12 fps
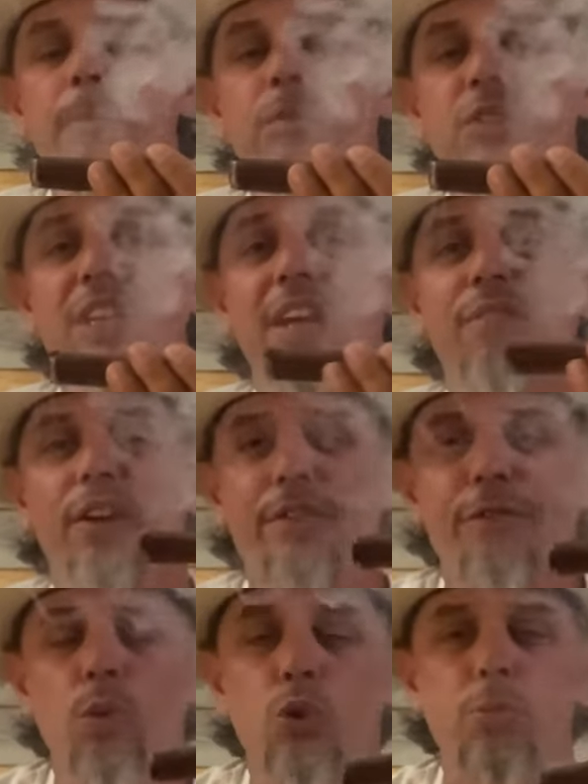It's got a very
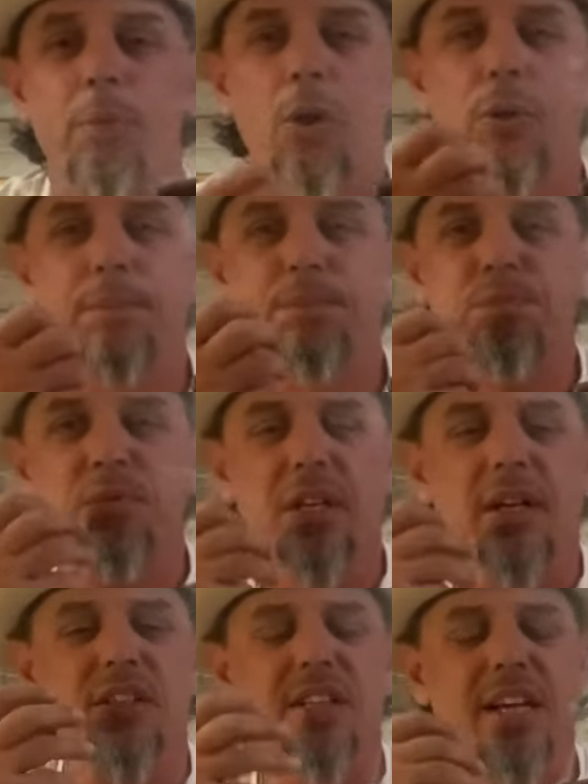full smoke.
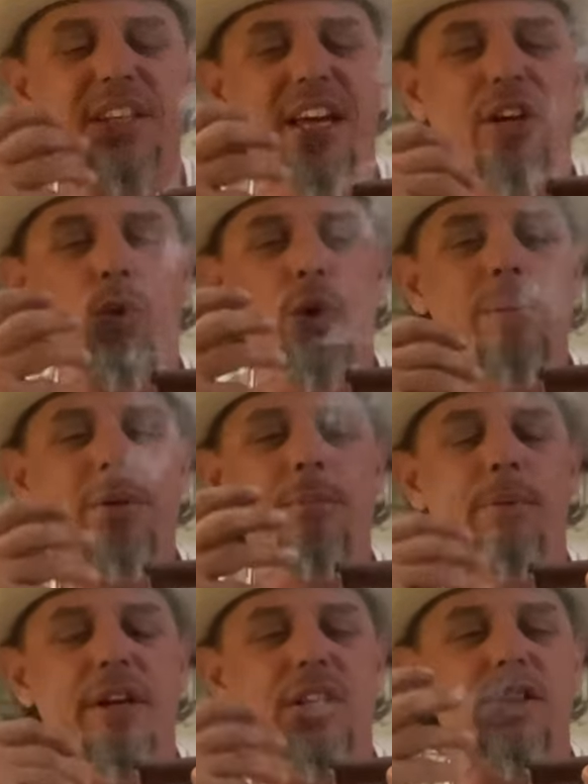It's not yet creamy,
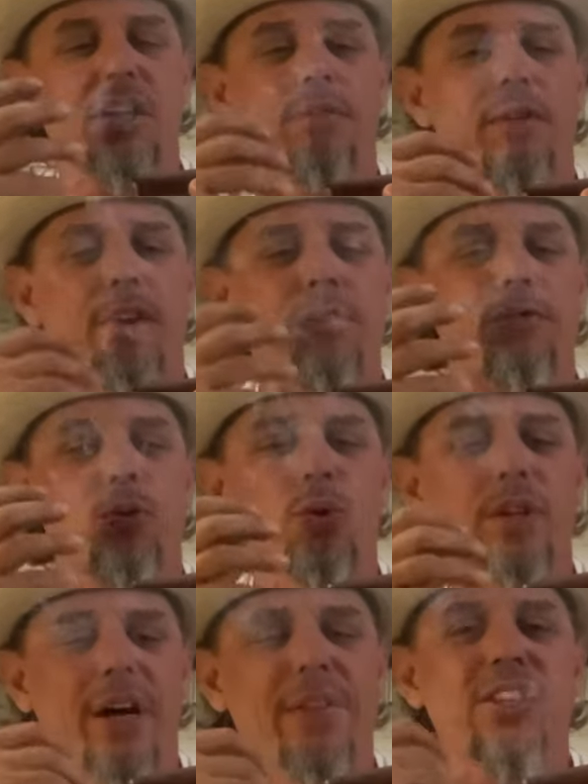but it's very full.
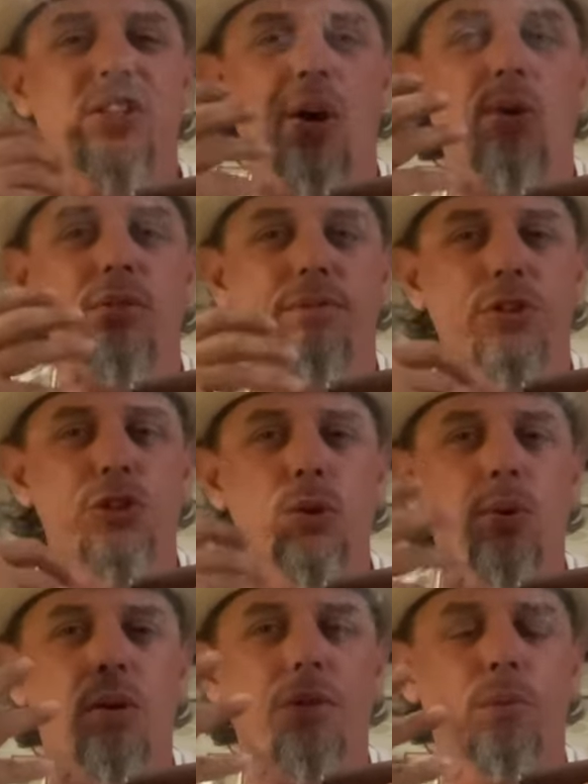Yeah, that's oak for
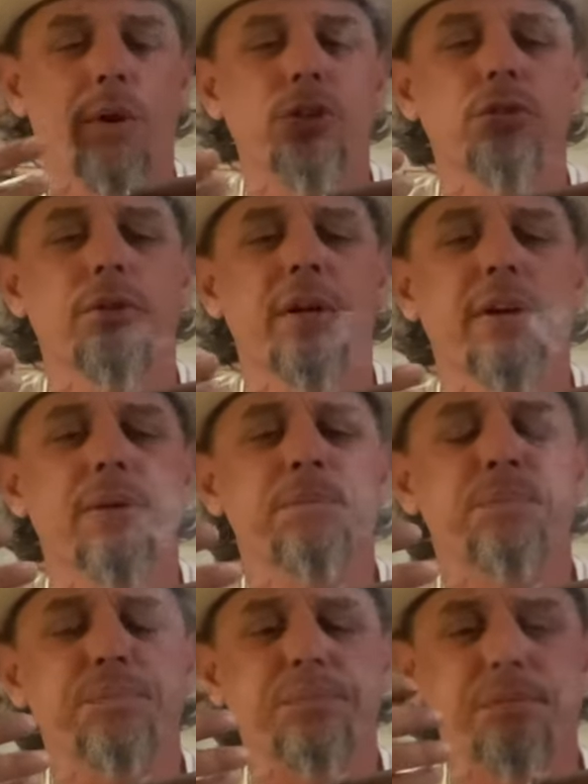sure on the retrohale.
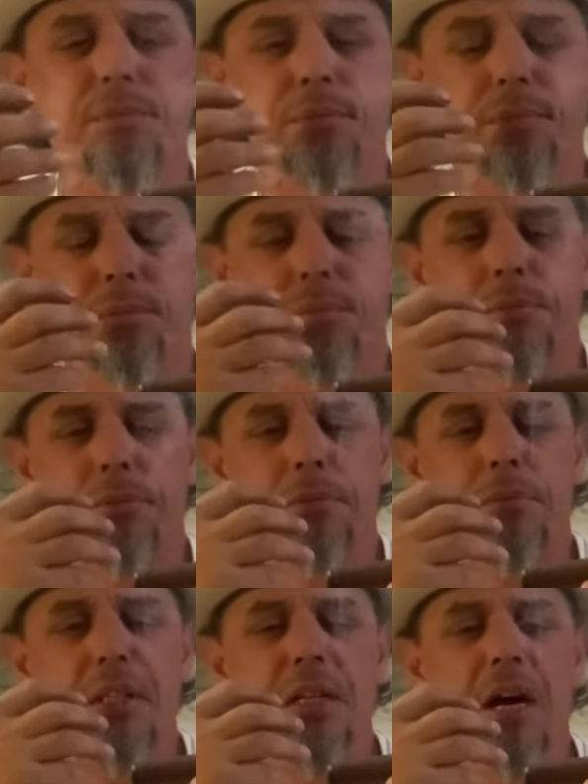
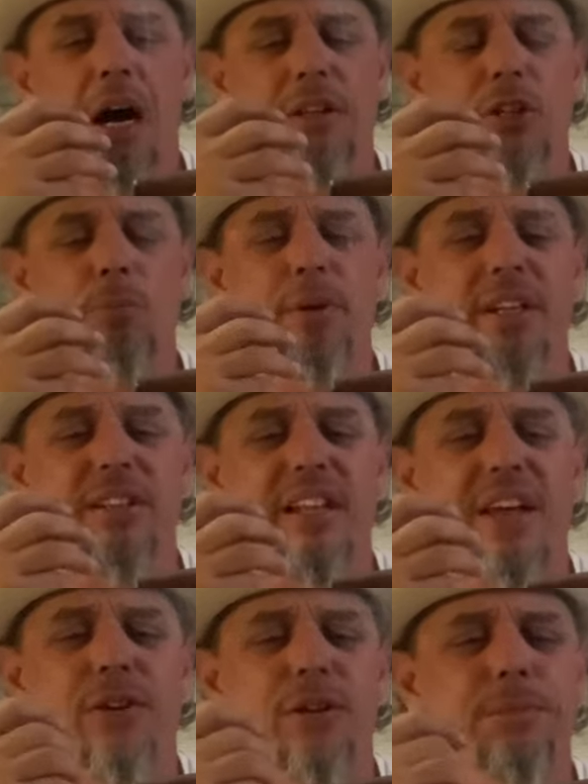A little bit of
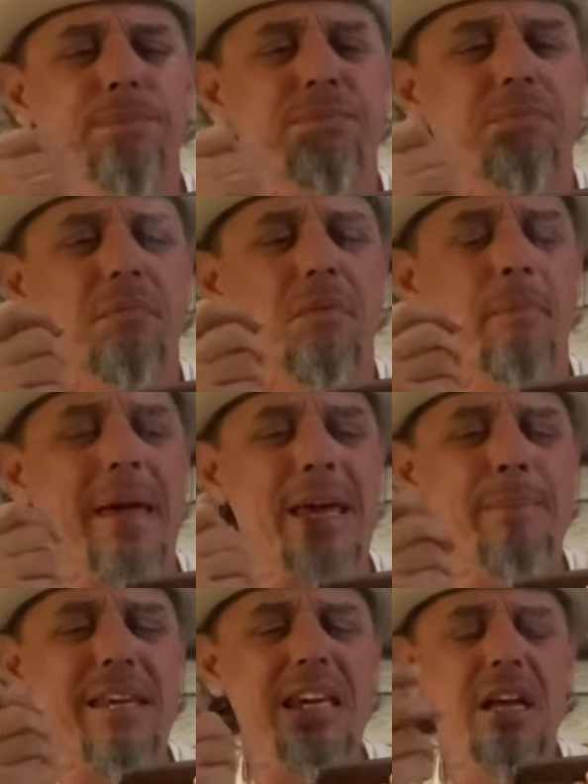leather,
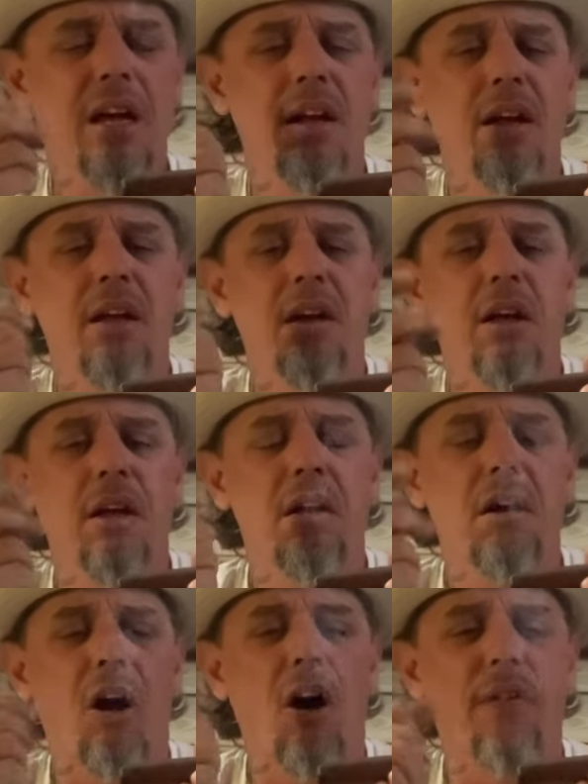maybe,
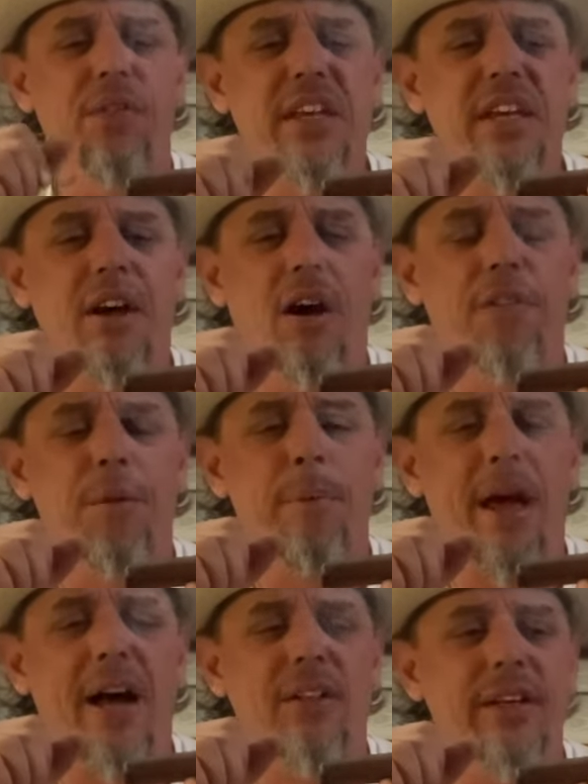on the
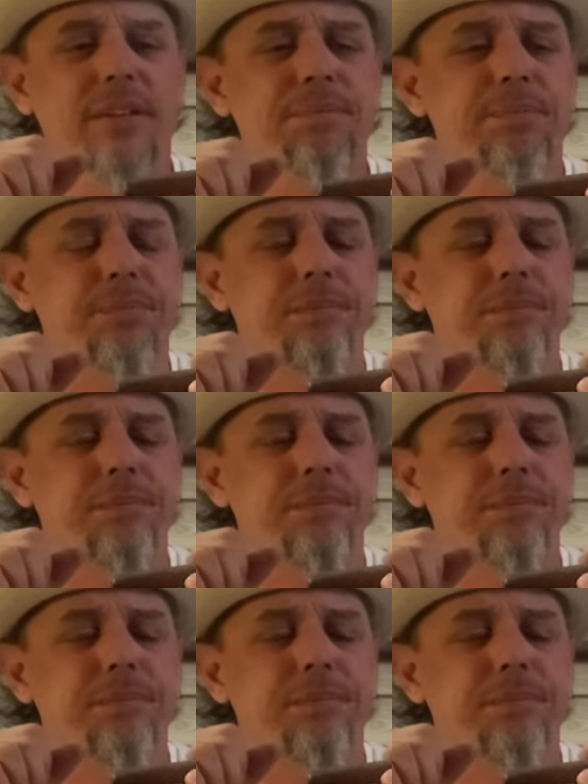palate.